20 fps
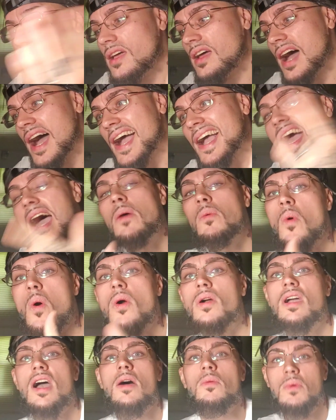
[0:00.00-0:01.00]
I got
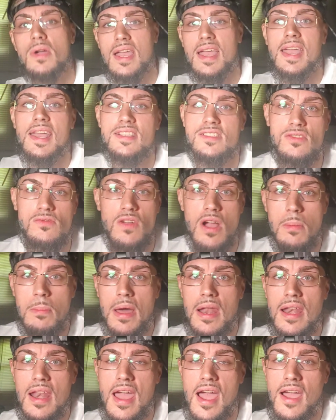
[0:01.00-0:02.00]
woke up with hands around my
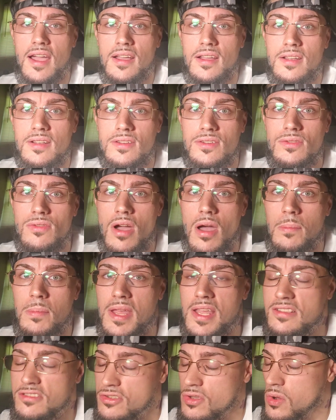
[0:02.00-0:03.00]
neck. You know what I
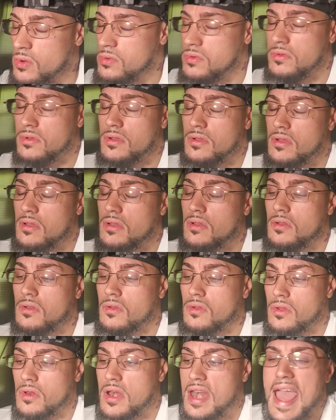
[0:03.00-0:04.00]
mean? So
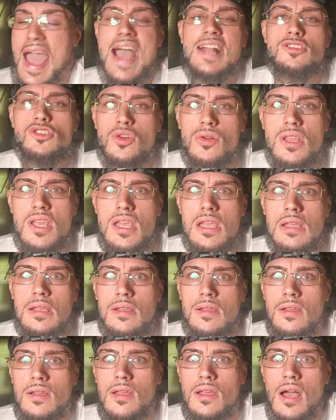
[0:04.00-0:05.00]
naturally,
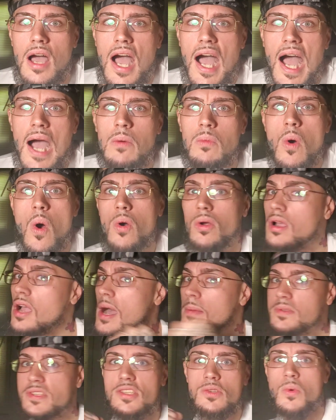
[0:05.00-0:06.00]
I woke
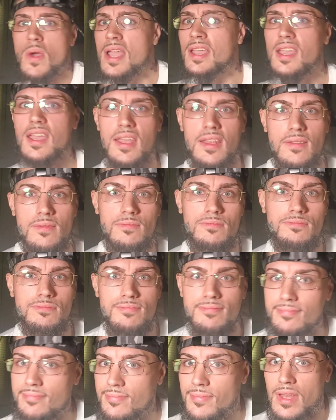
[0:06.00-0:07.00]
up swinging.
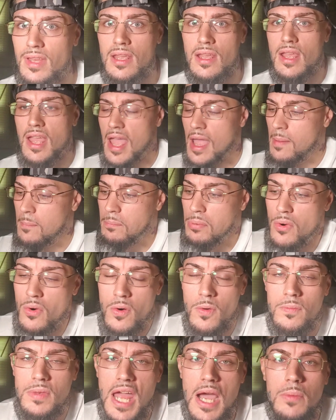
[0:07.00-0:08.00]
And
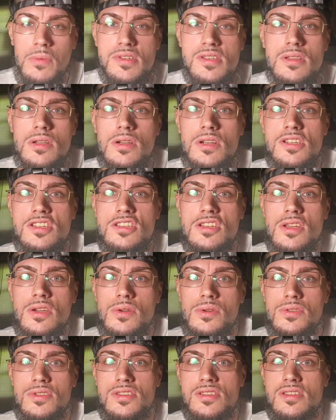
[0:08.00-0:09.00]
boom, that was their
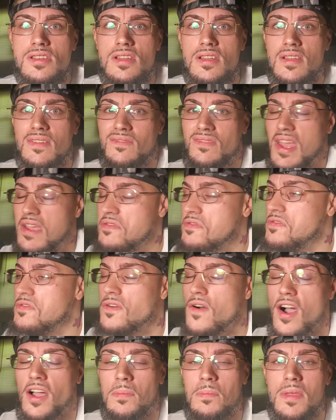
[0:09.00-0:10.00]
excuse. They
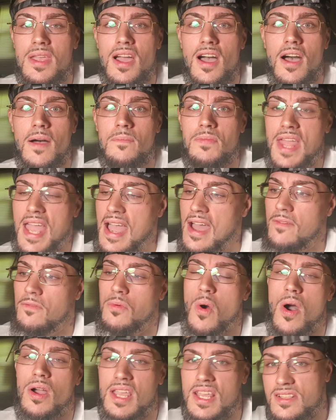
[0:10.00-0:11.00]
fucked me up. They have
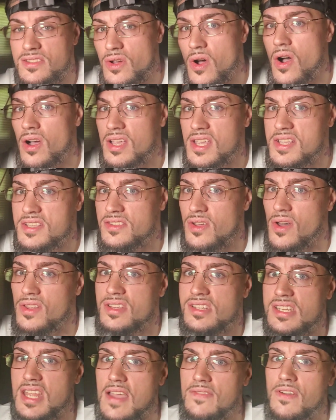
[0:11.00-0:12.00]
walkie-talkies. All the
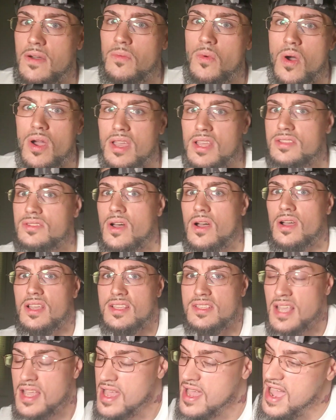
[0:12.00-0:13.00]
staff have
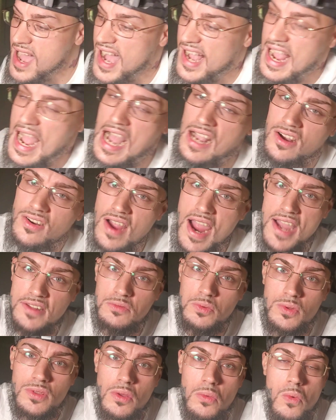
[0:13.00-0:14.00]
walkie-talkies. I got
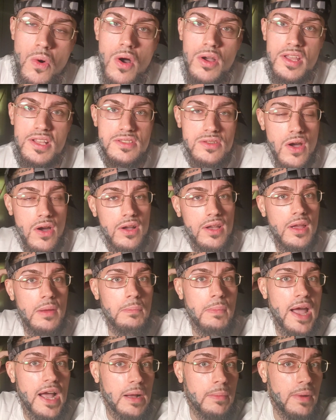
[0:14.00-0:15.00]
cracked with the walkie-talkie in the
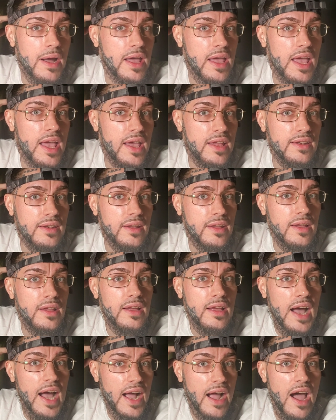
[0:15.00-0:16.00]
back of my head.
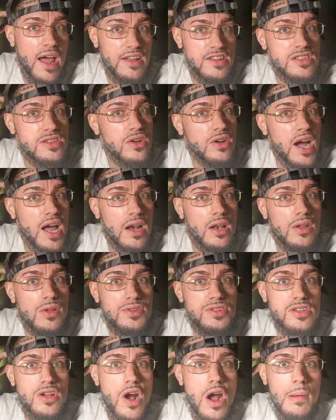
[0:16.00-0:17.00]
I still got a little
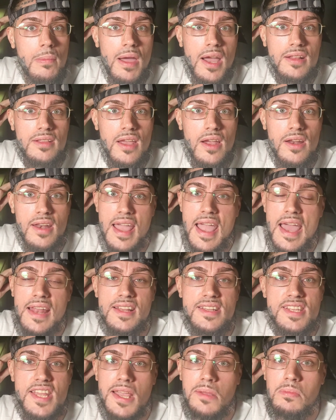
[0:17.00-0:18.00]
scar back there. They had to
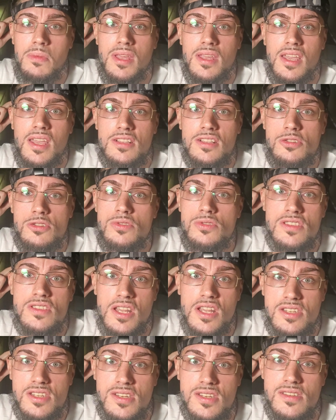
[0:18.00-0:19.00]
take me and get 2
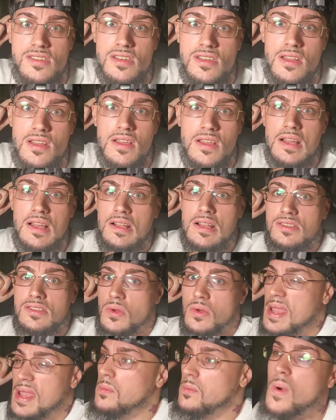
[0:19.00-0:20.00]
stitches.
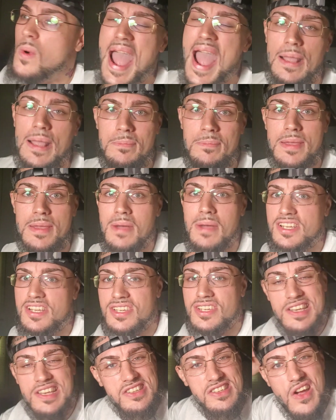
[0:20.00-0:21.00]
So they whacked me. My
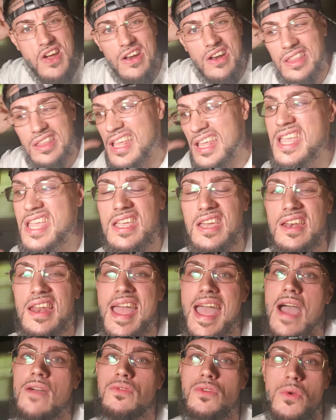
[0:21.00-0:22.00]
shit started leaking
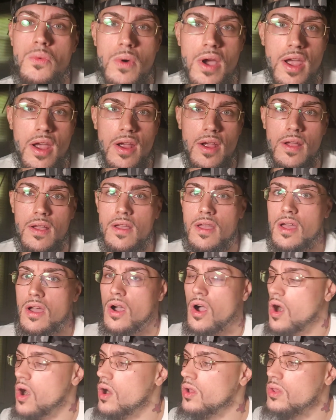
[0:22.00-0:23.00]
everywhere.
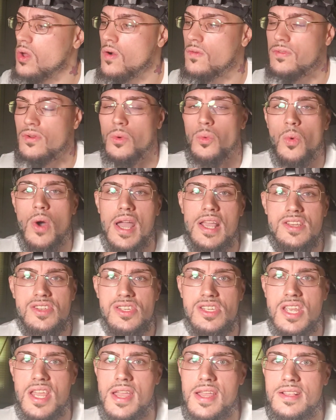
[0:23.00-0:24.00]
All over the white
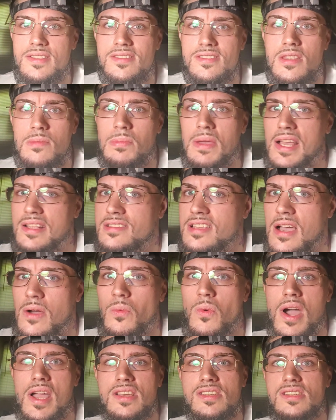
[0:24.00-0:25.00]
sheets. The beds
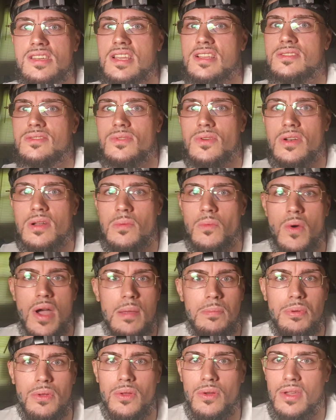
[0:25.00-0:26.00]
had white sheets on them,
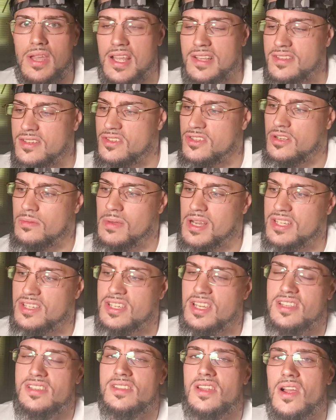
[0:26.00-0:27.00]
white pillowcases. So my
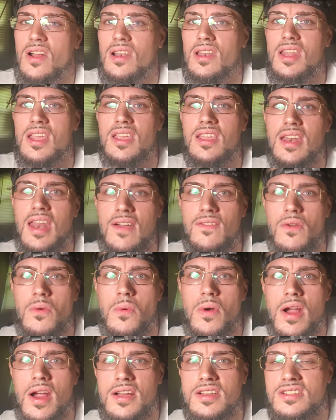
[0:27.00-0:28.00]
shit started leaking
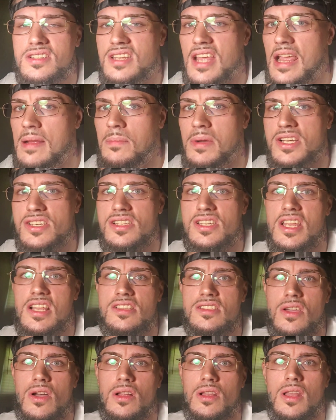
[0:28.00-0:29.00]
everywhere. Stained my
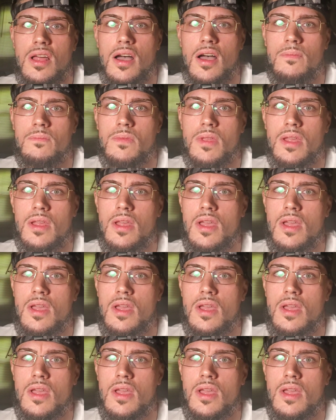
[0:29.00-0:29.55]
sheets all up.